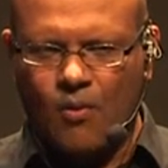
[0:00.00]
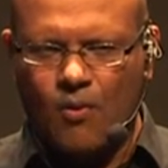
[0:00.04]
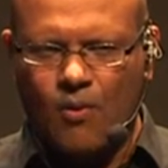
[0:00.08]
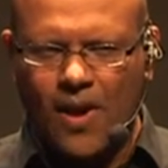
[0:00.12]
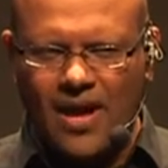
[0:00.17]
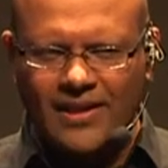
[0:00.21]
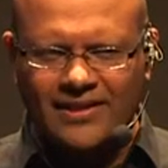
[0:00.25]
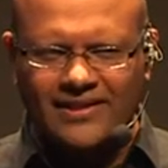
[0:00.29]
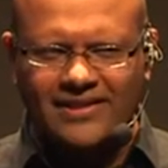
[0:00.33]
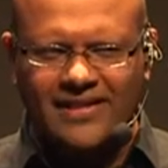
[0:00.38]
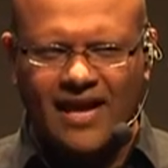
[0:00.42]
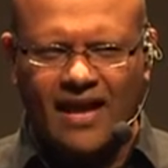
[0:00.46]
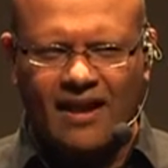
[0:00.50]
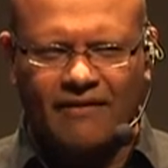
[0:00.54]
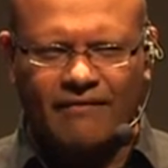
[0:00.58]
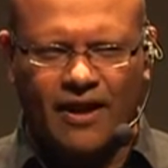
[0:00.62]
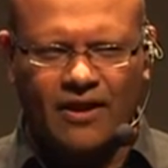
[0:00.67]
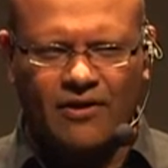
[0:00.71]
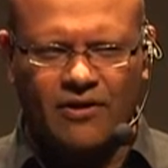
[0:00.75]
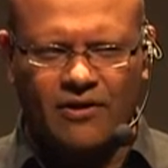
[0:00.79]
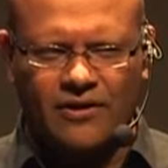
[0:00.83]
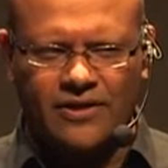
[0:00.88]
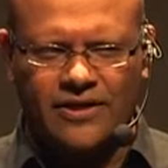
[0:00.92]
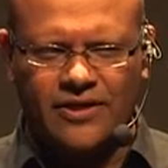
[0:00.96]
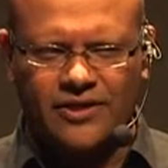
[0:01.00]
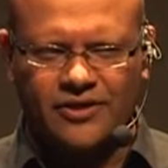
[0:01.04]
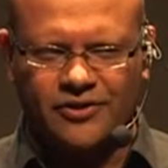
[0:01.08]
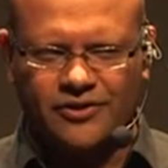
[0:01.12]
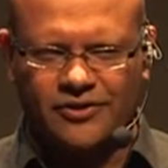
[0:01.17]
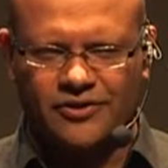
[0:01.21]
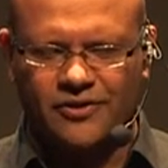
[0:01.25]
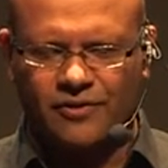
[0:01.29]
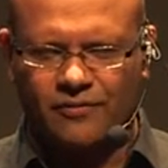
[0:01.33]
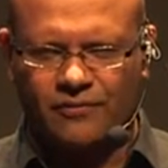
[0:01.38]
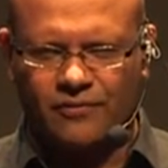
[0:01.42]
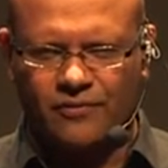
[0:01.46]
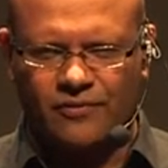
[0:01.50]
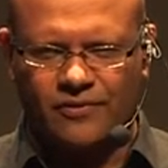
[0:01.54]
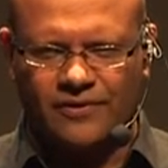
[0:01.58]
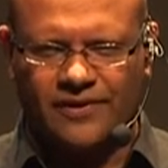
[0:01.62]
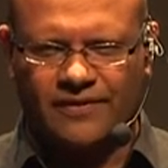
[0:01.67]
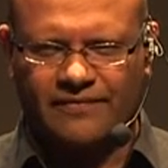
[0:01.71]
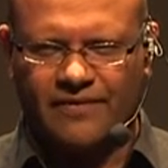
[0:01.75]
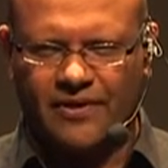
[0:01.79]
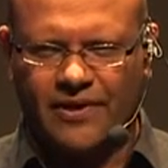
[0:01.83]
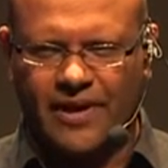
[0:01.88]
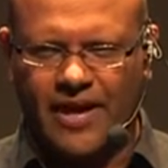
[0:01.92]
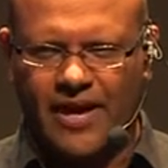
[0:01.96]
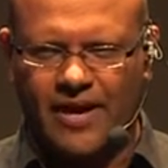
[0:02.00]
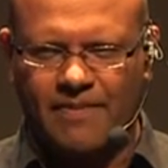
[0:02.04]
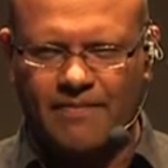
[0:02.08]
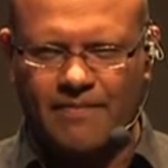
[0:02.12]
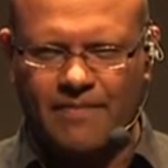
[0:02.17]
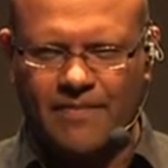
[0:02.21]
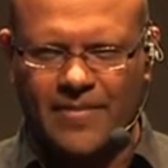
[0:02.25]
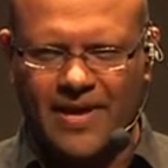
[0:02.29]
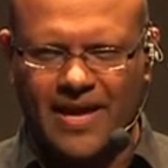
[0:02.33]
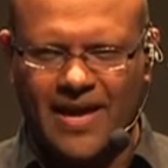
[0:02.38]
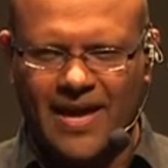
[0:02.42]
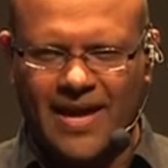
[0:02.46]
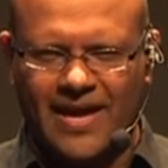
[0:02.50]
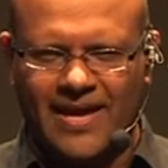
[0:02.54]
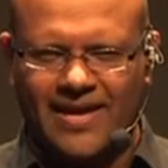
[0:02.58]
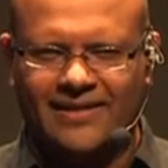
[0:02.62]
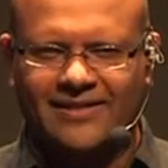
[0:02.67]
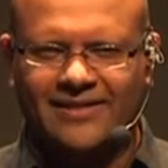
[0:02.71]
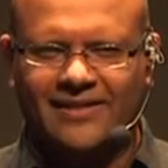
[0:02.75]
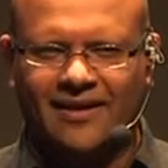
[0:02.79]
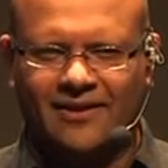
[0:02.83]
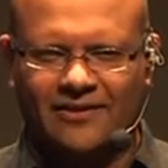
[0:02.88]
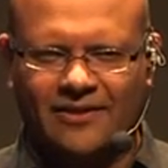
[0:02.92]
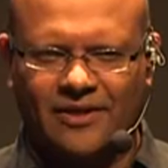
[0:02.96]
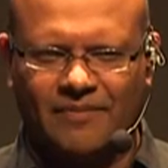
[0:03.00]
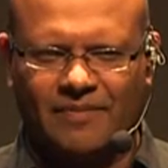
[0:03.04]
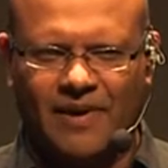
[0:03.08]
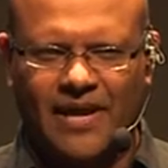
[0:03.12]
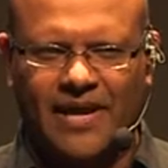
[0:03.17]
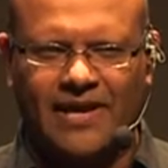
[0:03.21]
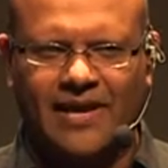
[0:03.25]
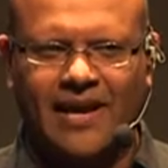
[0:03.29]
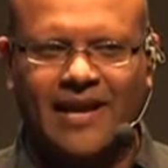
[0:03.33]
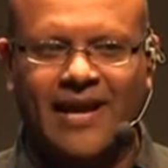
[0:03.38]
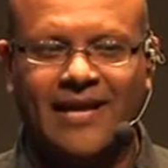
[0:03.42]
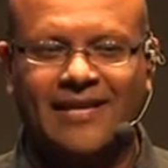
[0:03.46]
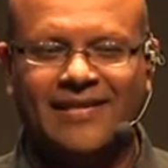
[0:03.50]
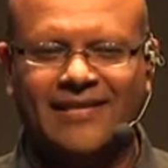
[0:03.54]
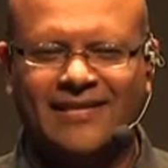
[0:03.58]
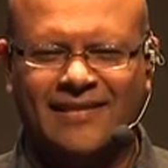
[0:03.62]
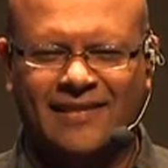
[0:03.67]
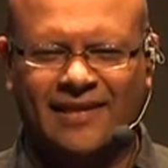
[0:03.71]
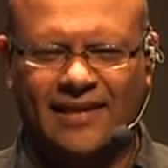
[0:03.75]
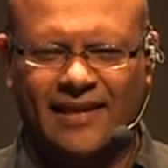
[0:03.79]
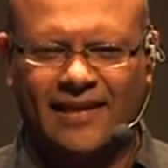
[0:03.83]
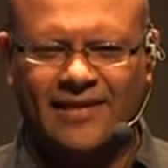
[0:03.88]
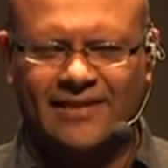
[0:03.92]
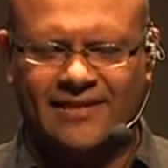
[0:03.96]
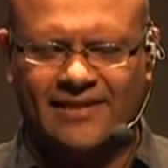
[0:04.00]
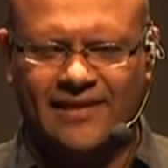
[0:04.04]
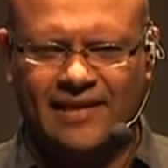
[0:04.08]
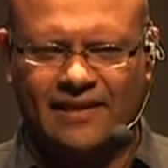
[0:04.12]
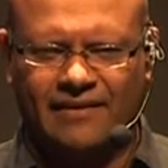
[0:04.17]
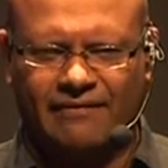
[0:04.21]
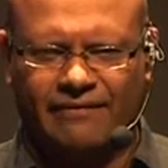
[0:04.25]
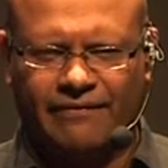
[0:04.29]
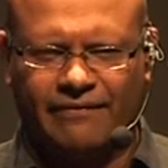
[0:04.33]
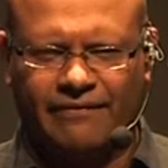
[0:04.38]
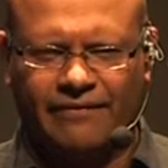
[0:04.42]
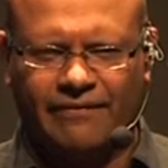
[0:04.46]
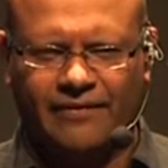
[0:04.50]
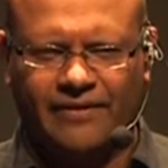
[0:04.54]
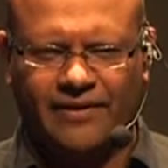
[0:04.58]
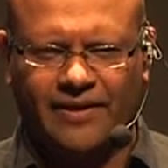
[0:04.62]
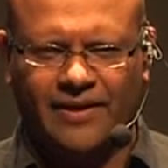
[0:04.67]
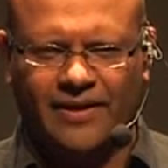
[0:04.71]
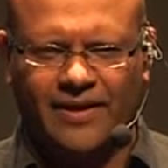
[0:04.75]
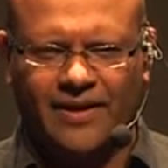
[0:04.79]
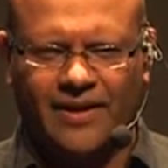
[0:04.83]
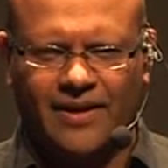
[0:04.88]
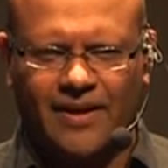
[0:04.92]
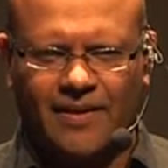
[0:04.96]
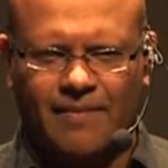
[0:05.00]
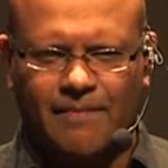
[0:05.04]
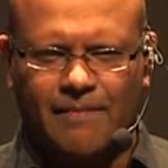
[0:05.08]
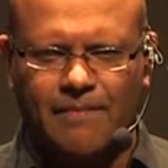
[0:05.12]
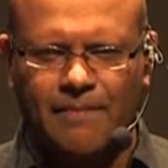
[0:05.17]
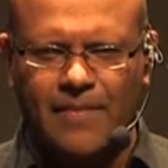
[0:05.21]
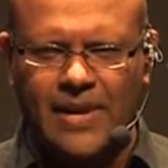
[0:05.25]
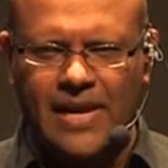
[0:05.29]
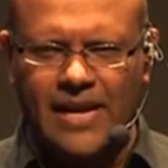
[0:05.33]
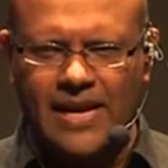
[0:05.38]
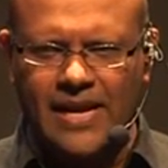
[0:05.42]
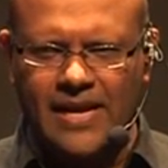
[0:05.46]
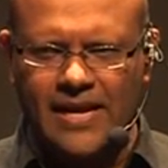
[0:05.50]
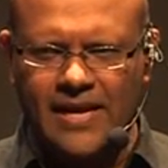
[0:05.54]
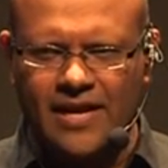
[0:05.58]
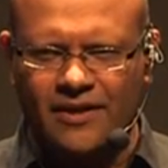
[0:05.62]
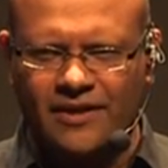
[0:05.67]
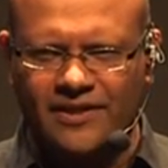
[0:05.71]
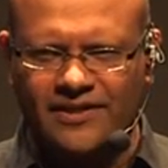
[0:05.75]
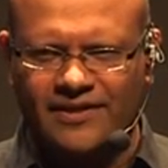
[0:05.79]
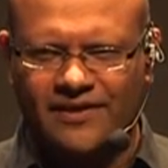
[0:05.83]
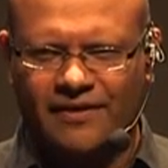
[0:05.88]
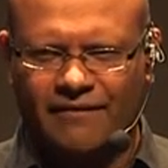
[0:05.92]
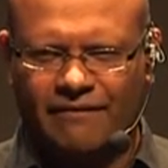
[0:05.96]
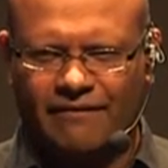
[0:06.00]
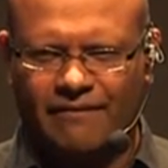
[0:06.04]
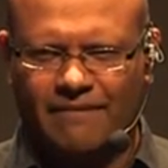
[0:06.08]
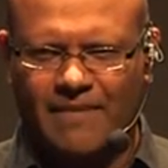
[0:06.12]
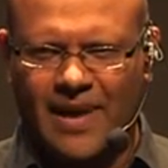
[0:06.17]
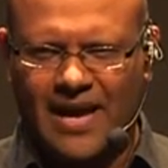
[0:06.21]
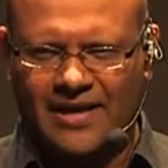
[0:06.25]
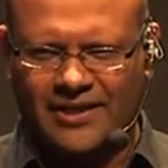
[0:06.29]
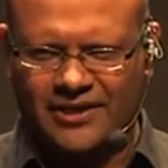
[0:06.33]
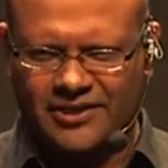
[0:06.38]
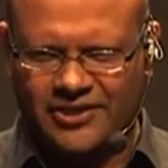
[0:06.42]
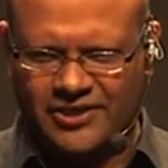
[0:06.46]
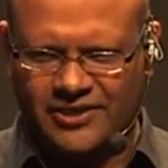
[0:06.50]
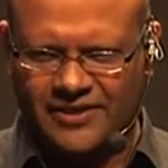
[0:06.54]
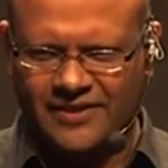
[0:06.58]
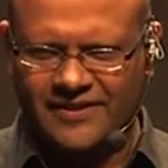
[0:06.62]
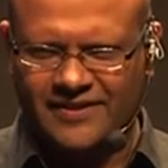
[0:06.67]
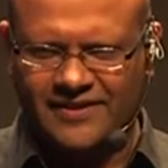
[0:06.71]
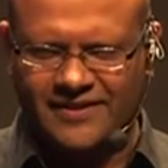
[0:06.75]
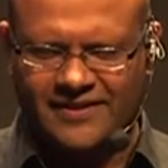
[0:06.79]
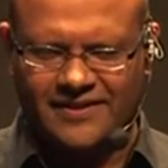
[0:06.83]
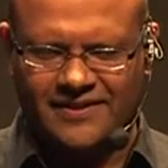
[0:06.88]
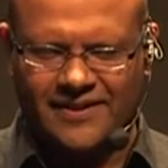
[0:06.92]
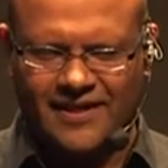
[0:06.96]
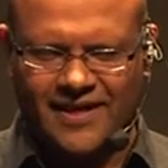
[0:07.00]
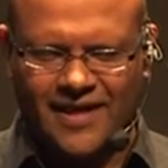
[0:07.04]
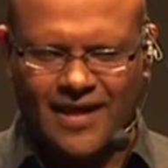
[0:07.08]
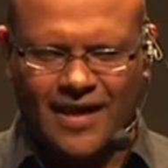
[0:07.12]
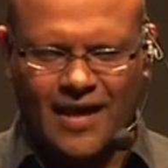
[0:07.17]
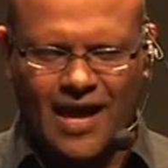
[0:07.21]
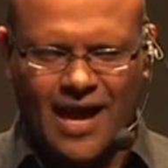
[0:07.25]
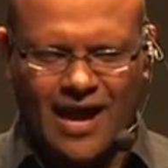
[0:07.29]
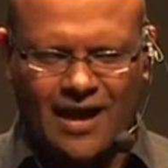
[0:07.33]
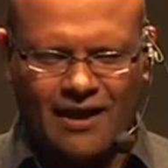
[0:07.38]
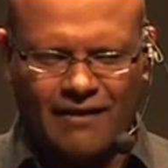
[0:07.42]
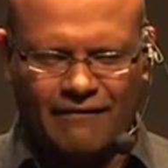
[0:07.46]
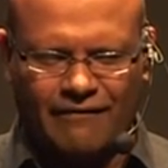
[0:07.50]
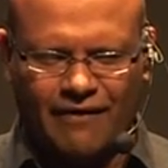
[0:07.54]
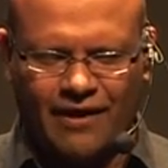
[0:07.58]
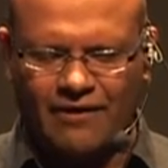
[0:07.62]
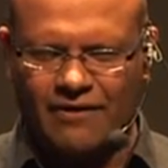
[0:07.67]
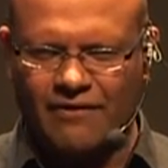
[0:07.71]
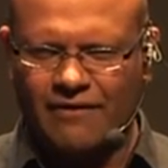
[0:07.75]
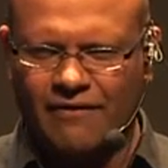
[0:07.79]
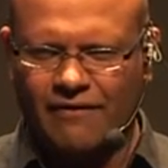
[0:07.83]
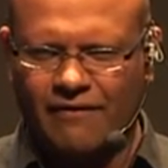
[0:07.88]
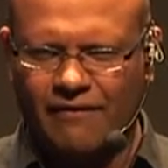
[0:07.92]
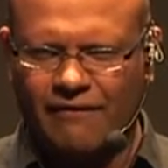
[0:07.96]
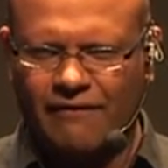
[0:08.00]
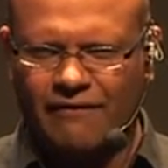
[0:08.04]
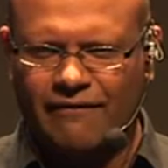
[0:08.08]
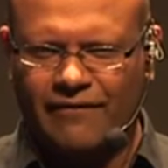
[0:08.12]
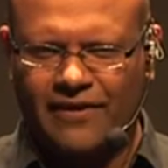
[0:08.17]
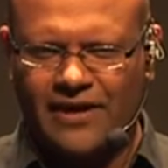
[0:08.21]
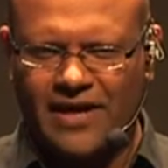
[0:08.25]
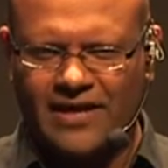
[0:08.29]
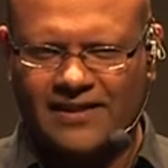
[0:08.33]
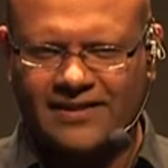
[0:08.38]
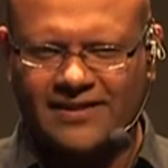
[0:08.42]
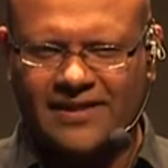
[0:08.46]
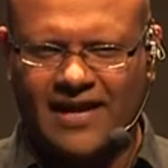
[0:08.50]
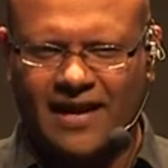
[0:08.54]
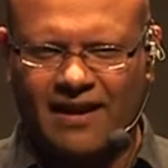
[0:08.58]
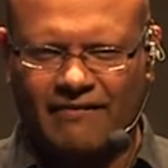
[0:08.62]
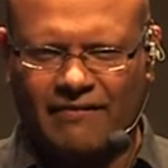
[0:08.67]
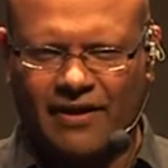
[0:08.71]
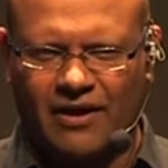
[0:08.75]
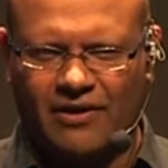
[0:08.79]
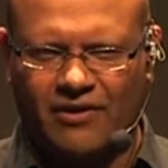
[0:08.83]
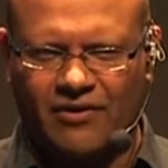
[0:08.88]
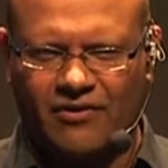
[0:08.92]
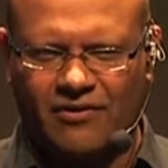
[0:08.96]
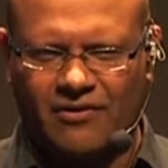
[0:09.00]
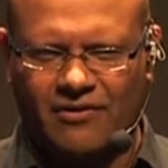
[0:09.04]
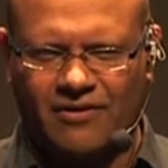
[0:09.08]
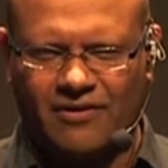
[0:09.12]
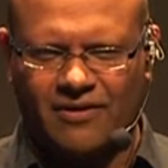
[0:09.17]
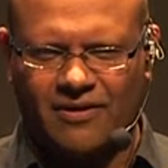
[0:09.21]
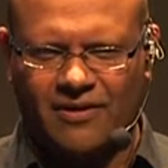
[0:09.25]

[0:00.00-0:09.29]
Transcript: Once AlphaGo deduced the rules of the game, it started playing against itself. Millions of matches, AlphaGo vs. AlphaGo.